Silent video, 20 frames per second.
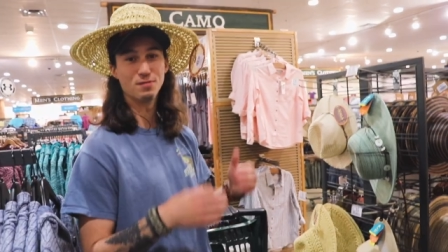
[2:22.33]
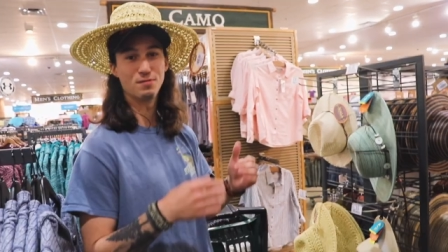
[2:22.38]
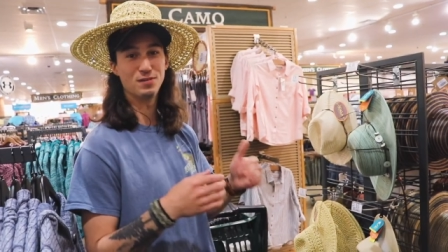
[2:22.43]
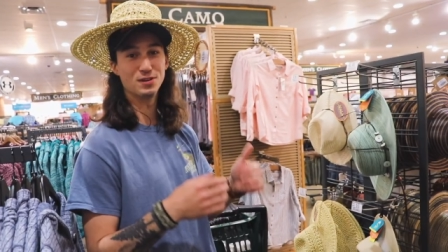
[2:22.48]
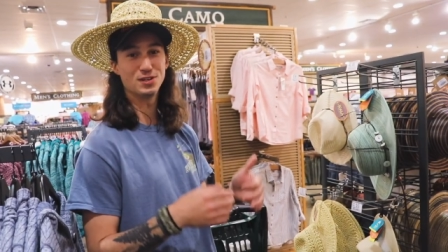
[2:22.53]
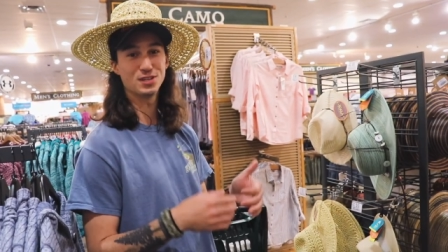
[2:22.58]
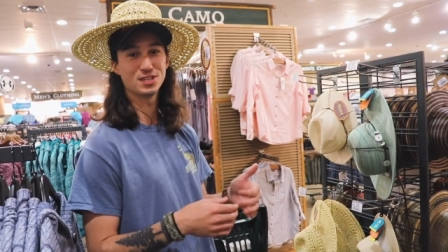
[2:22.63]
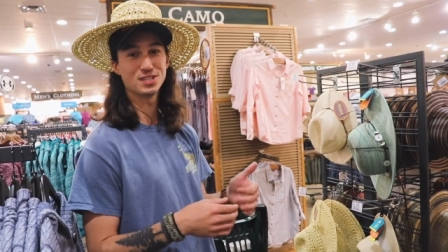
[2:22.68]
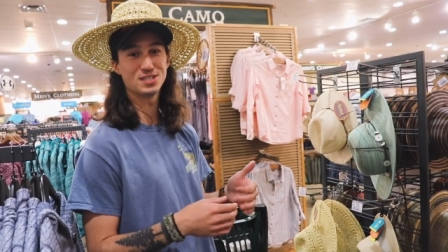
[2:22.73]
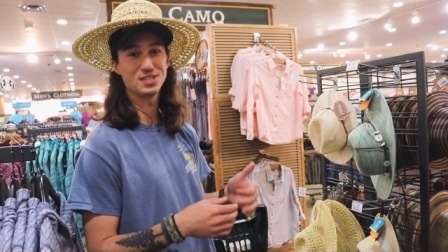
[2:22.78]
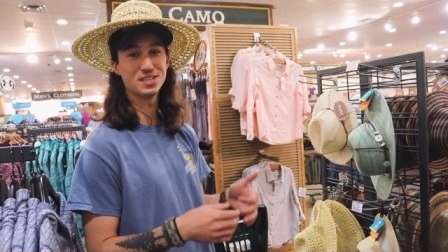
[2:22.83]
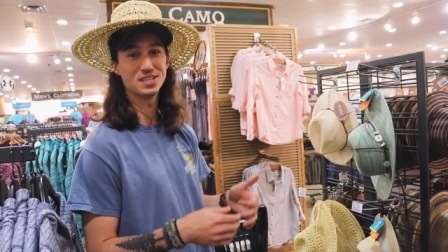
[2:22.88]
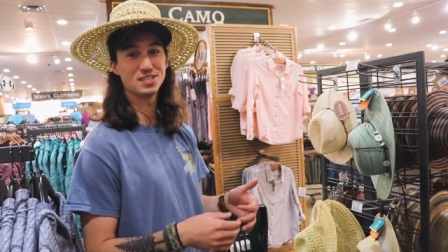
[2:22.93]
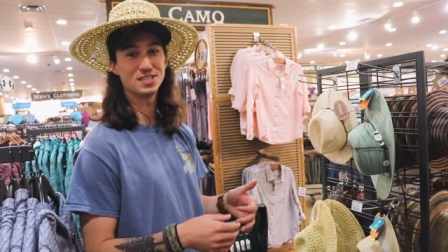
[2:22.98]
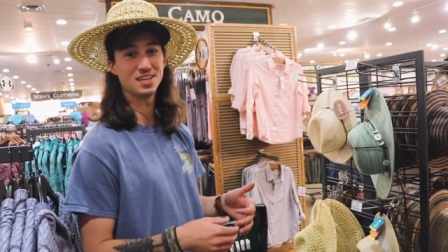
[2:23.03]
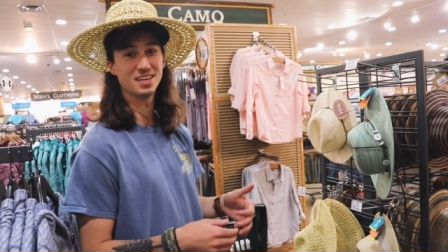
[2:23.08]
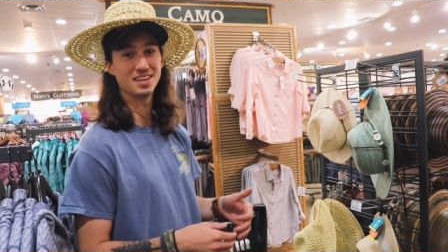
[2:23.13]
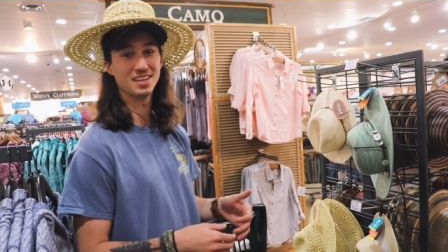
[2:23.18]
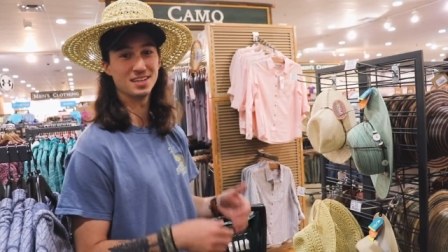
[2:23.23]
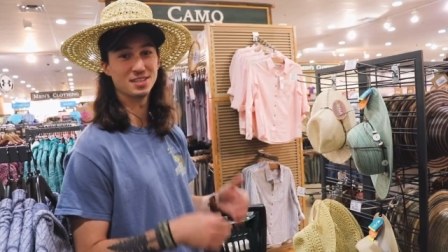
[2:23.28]
The fishing
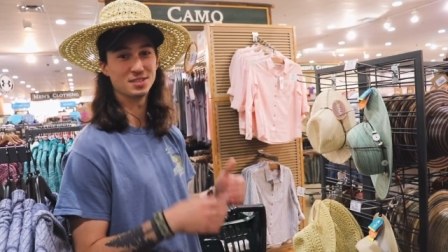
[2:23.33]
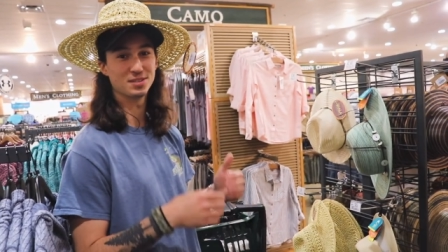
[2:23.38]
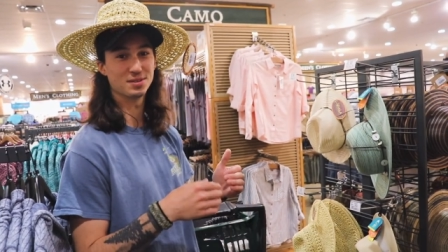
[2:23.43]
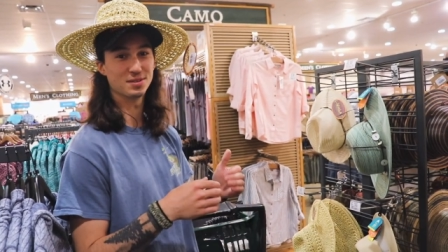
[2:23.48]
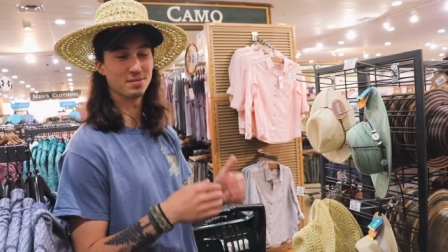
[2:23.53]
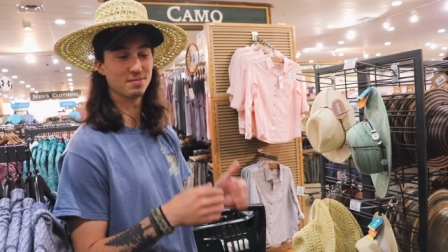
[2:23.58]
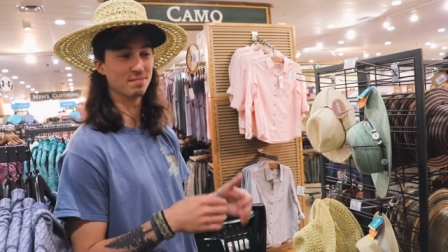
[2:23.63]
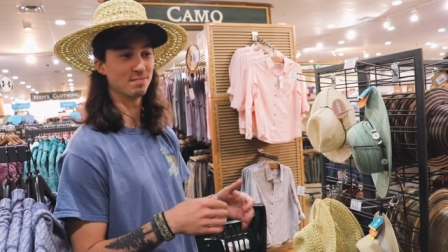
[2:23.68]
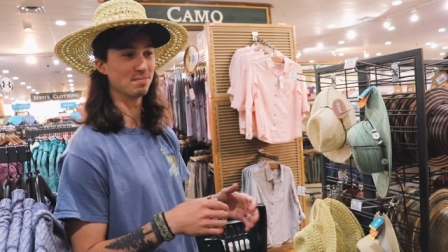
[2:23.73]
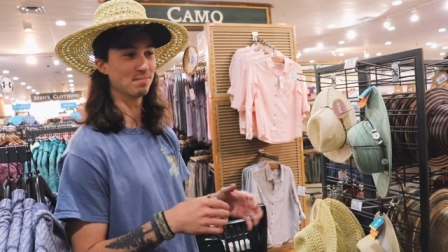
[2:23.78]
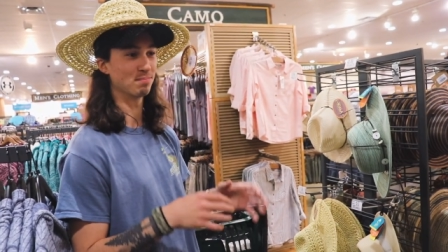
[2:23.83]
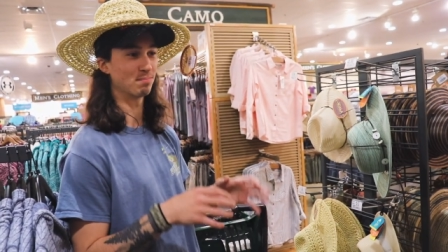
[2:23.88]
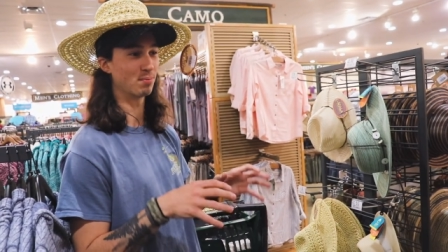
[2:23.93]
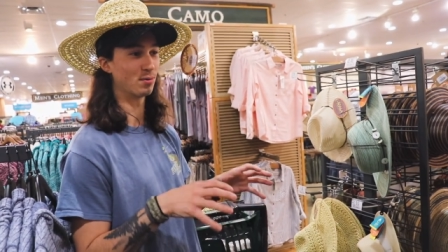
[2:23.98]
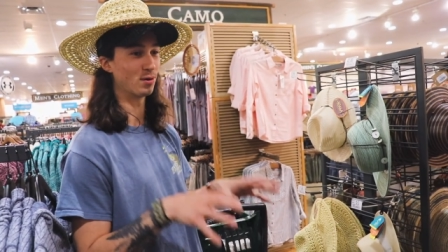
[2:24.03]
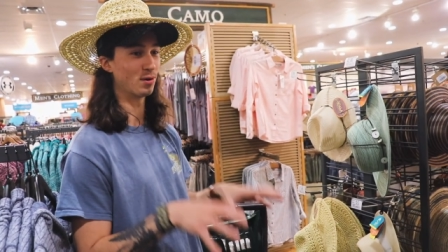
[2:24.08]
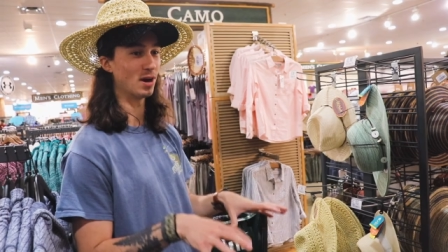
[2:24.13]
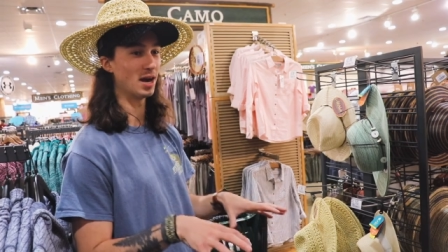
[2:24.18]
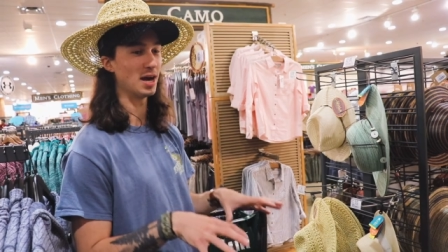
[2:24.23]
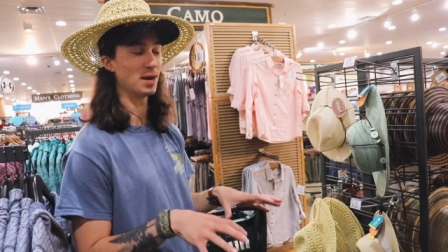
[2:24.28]
season is
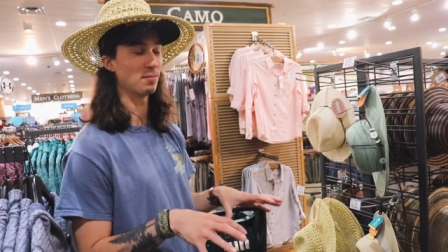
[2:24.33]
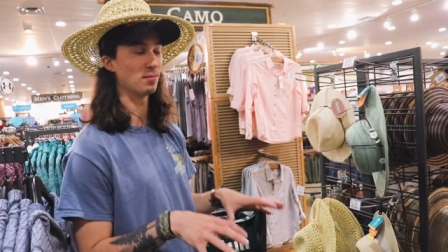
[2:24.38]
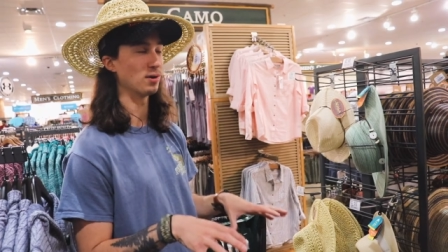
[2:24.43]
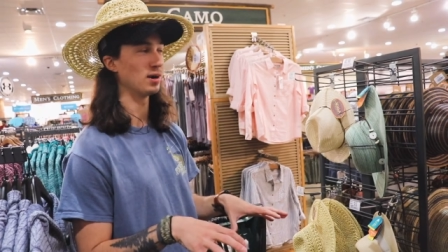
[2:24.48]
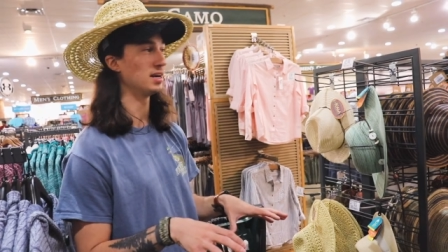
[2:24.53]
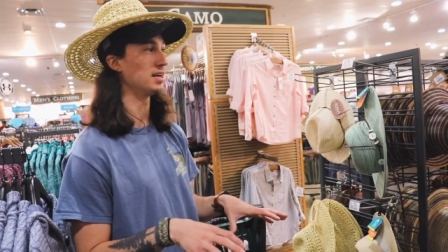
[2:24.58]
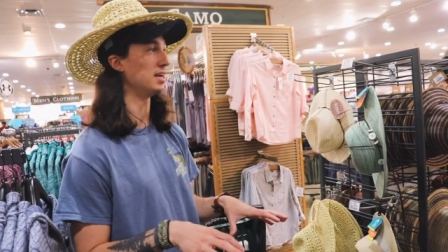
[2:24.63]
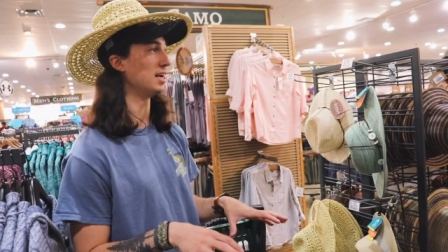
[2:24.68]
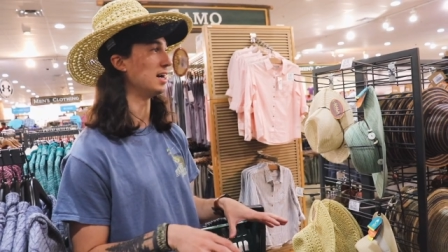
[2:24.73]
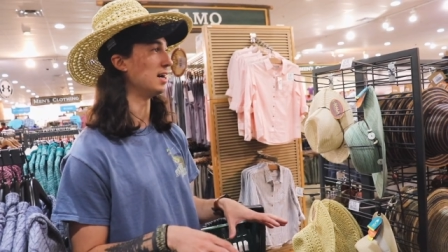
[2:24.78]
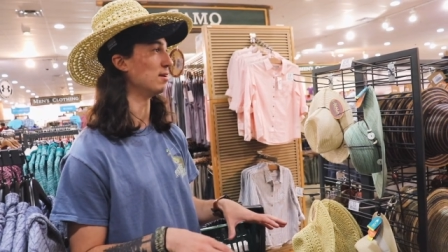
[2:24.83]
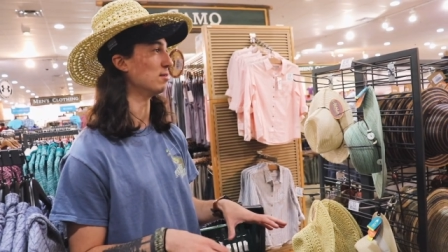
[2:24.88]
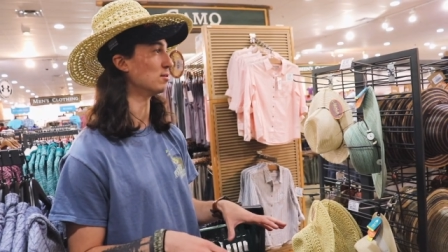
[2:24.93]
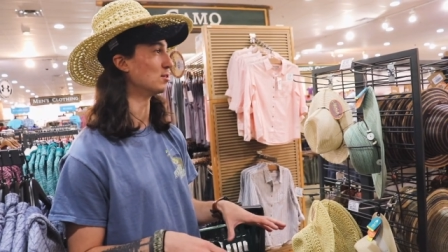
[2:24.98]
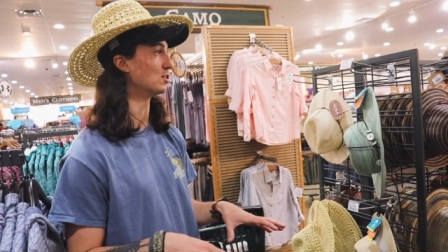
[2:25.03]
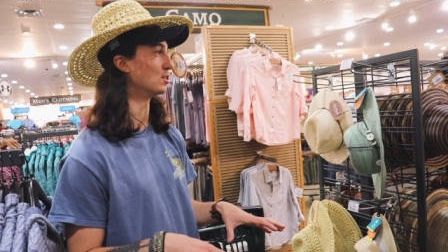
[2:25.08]
prime right now,